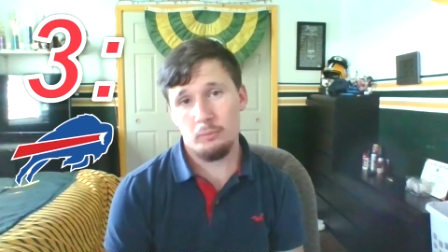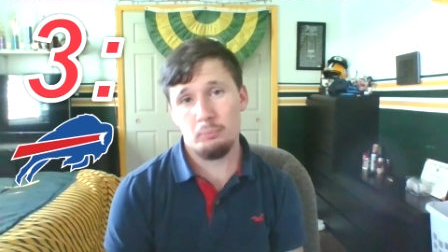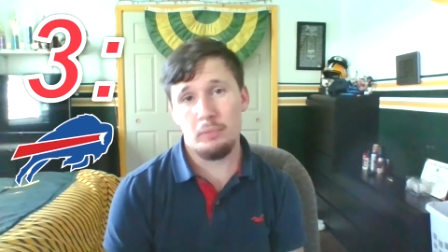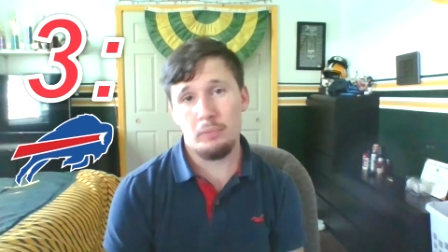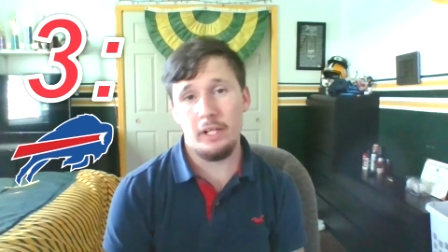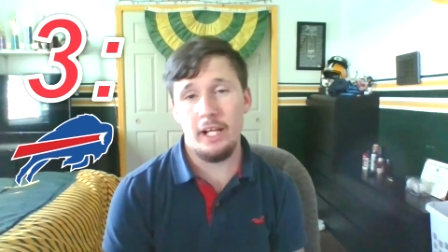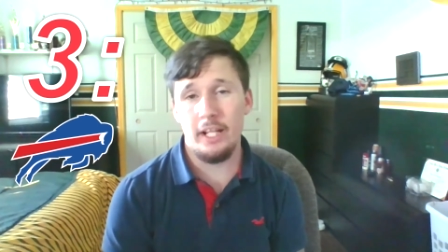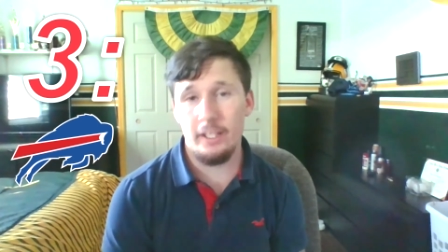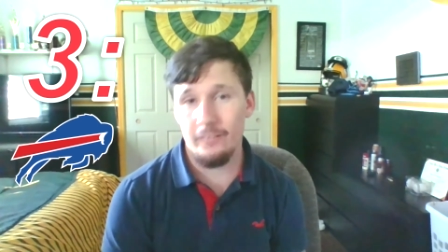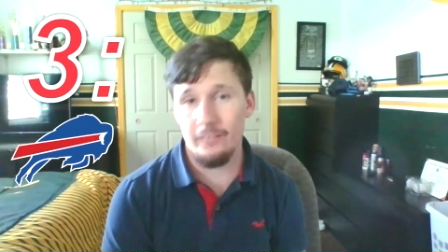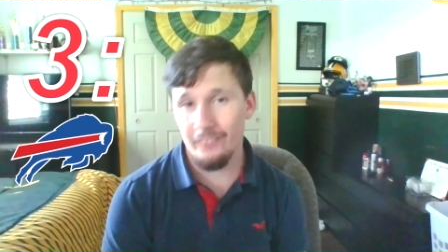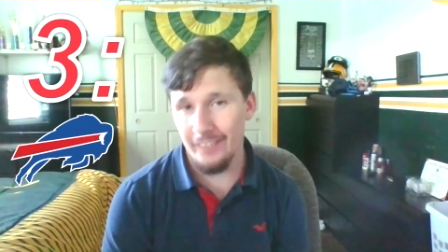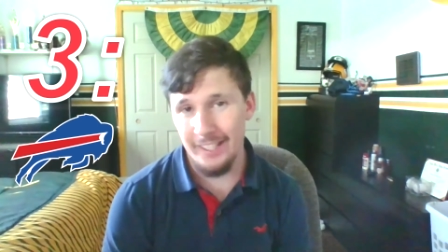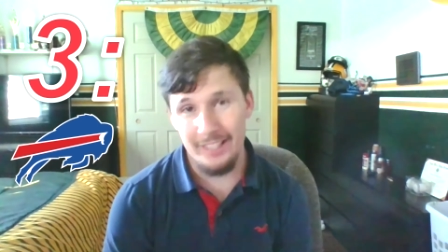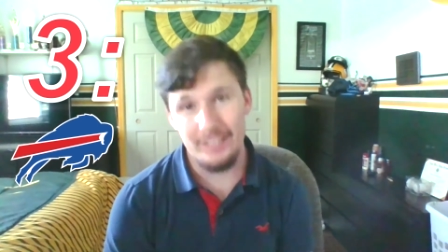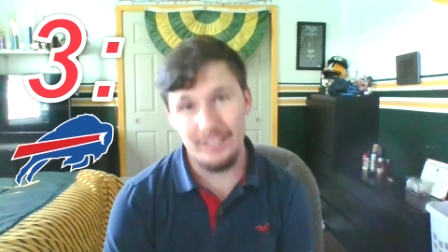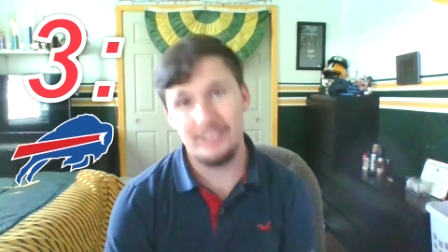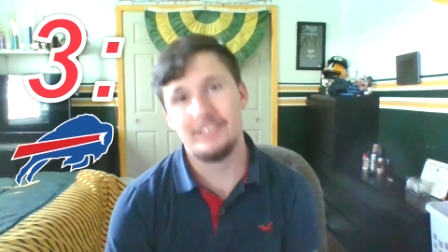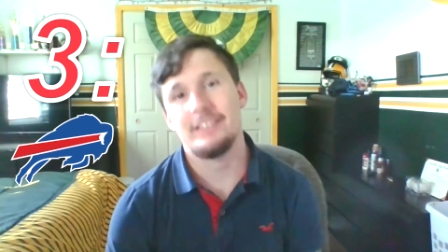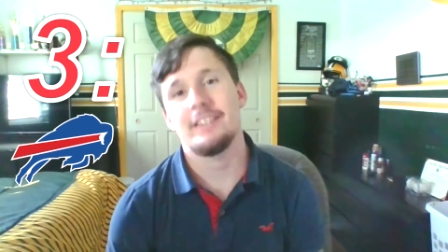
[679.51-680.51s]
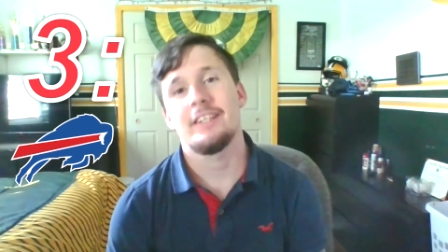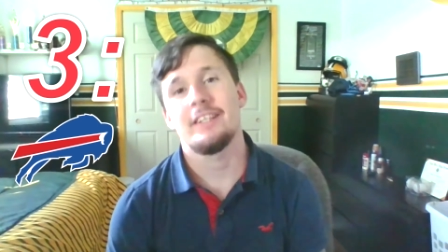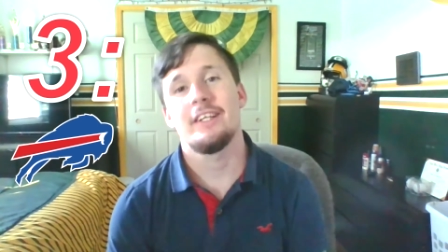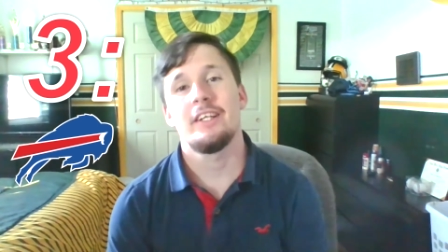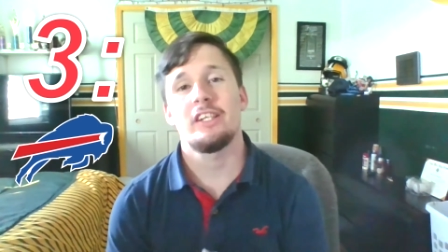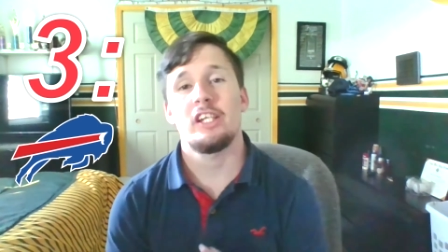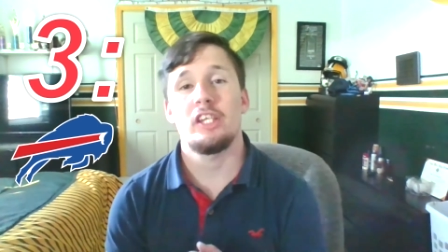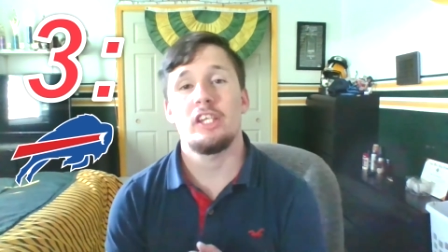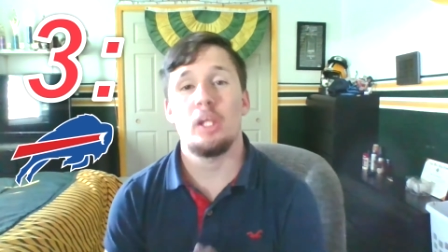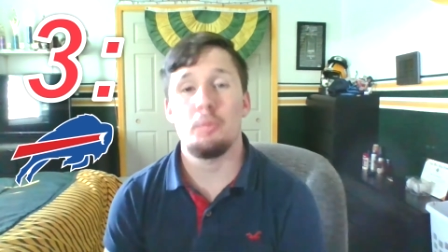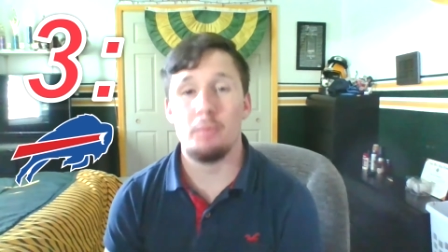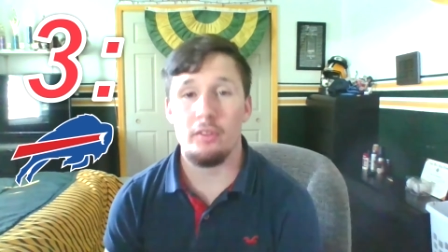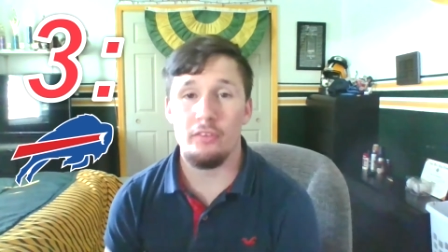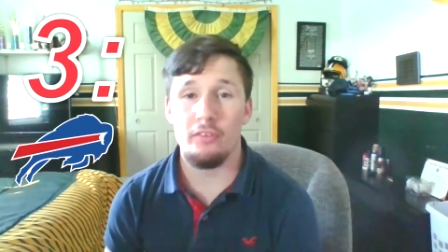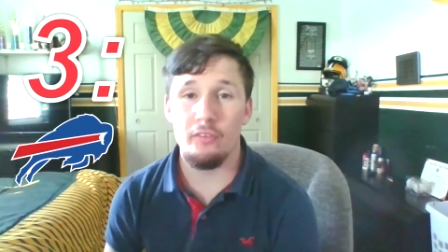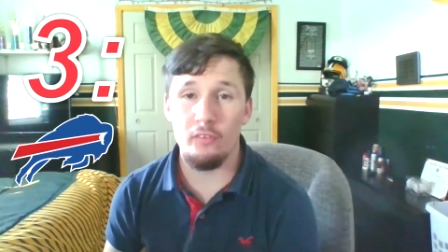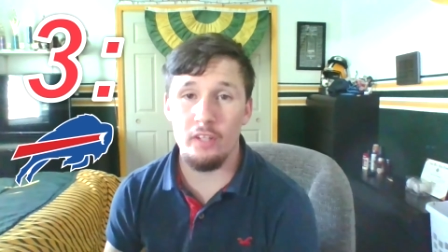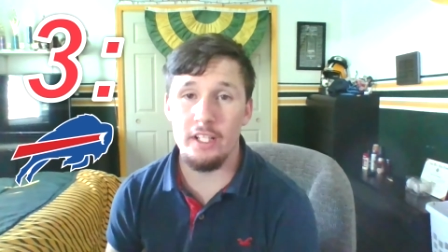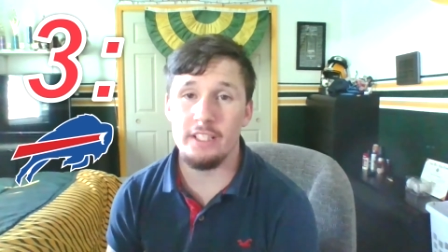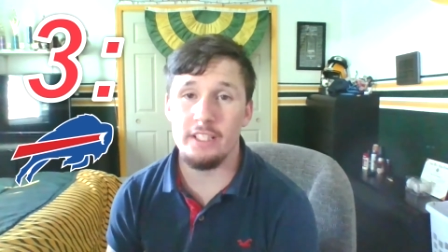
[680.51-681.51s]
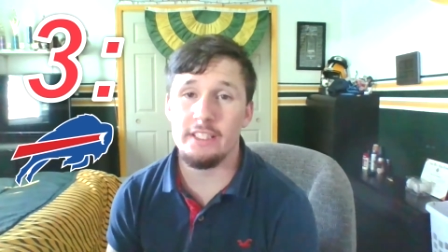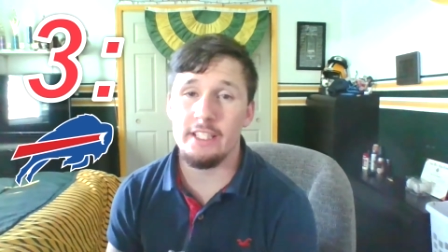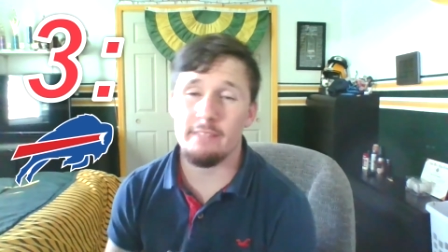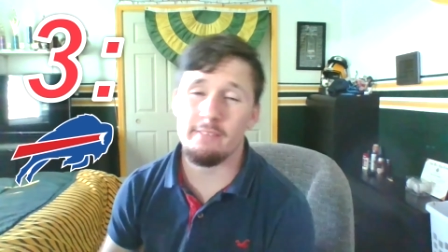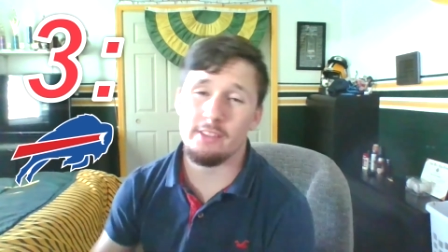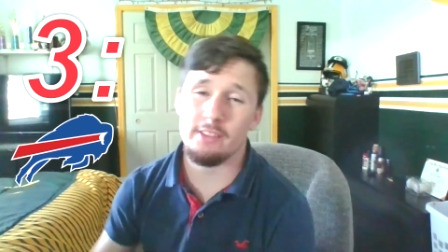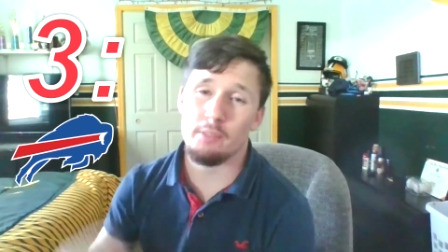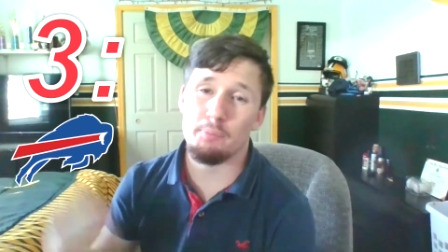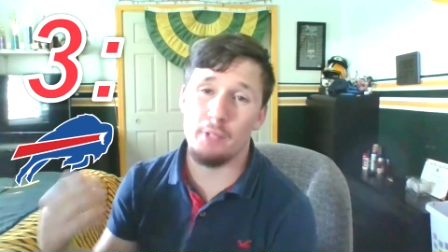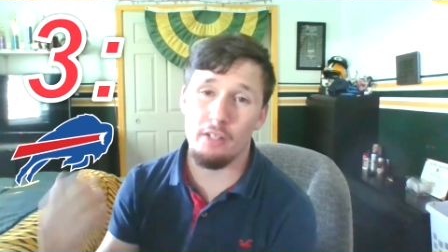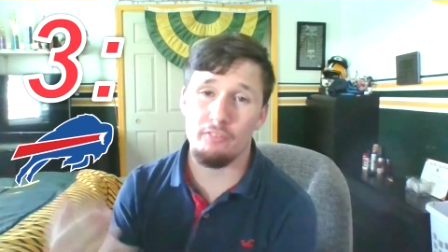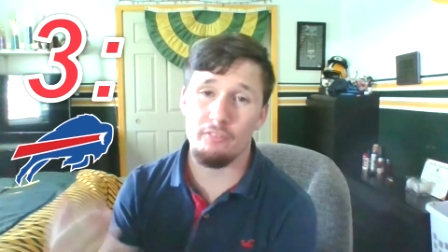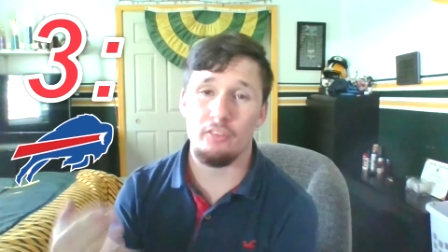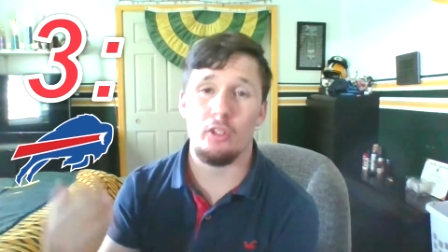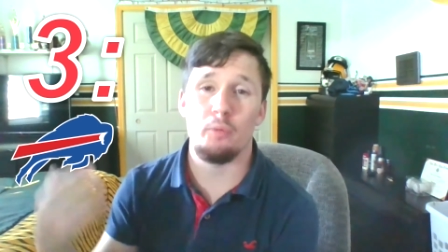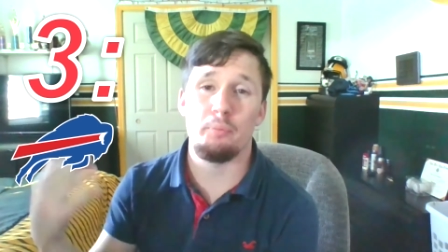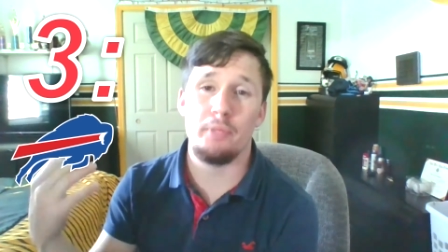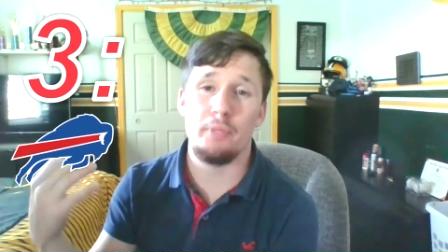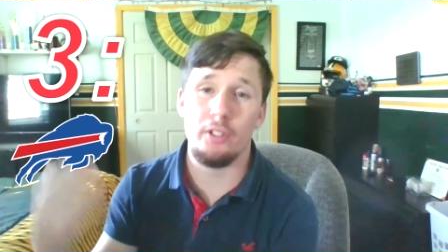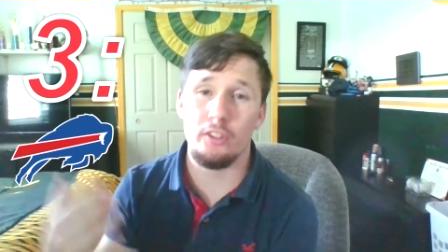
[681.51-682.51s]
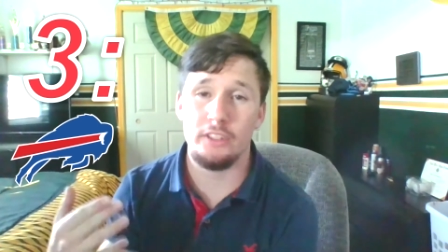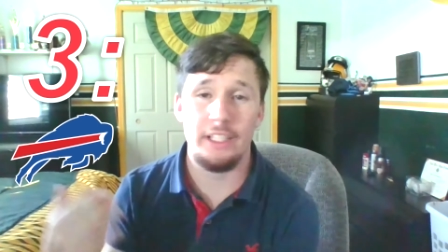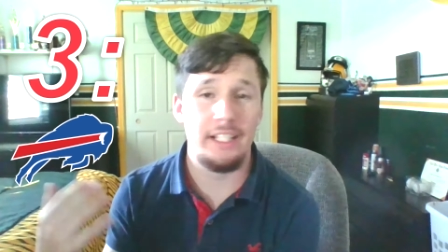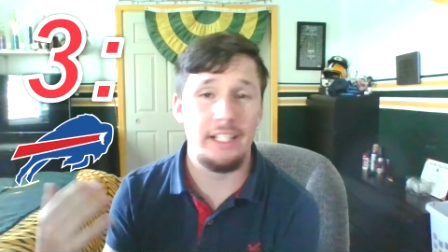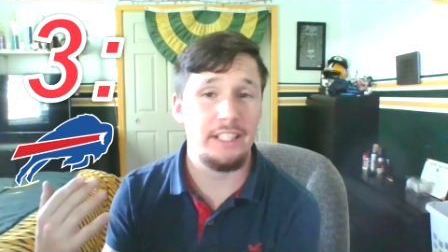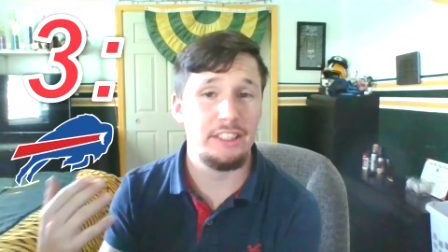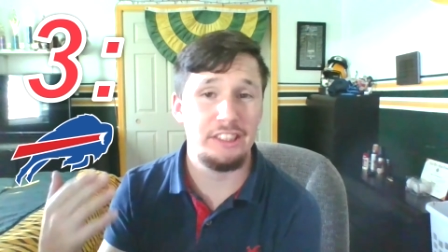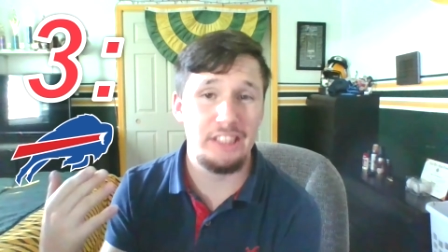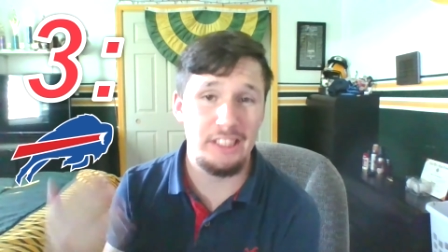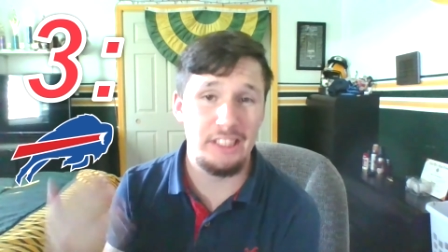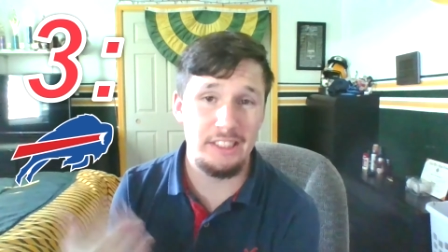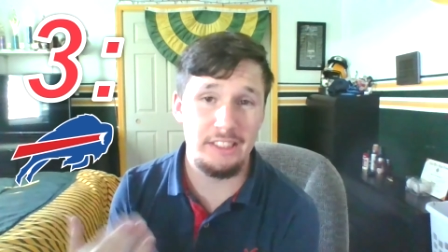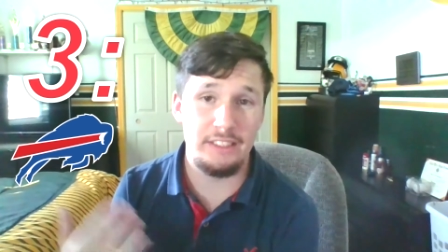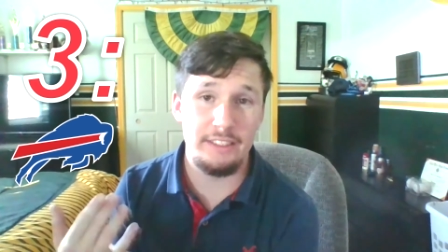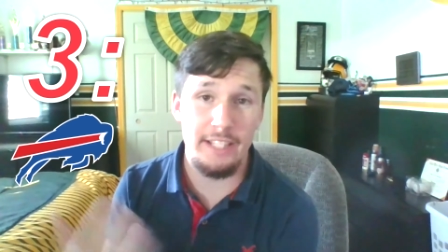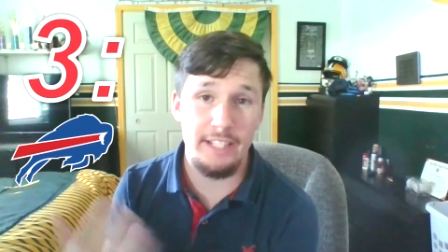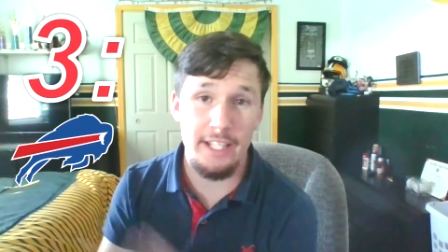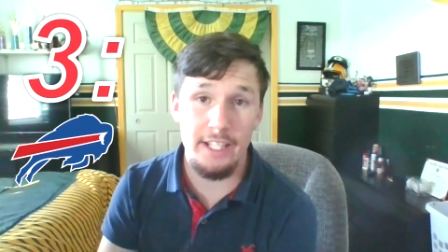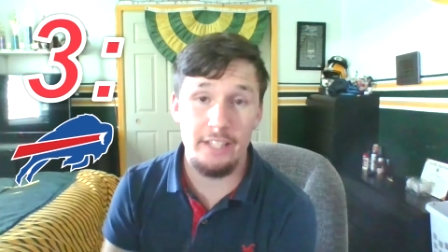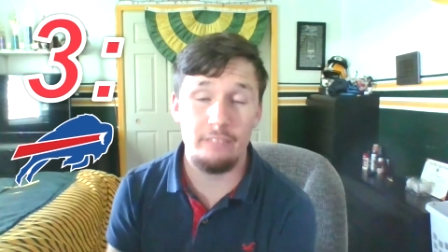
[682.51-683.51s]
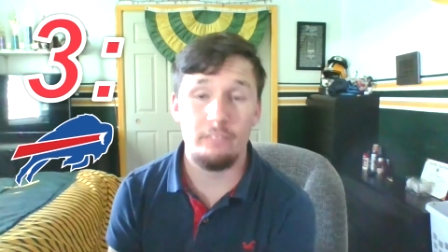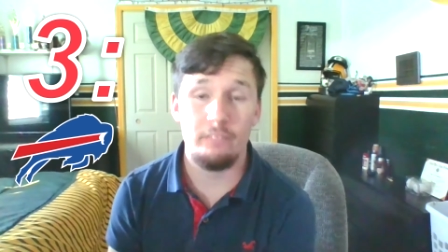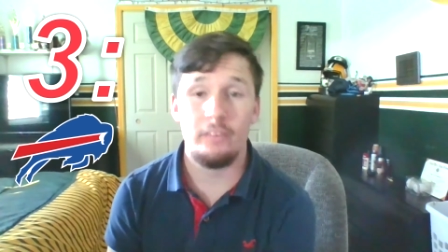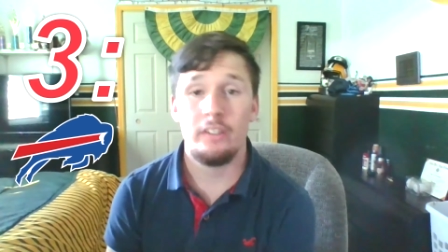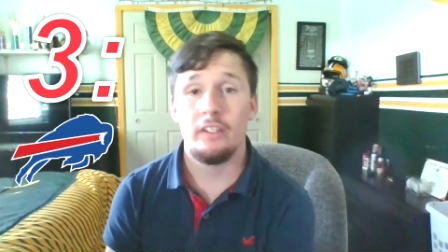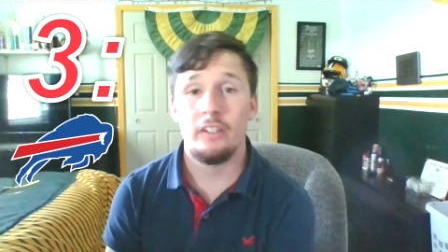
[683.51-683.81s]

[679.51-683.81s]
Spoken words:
But anyways, the number 3 team is the Buffalo Bills, like I just said.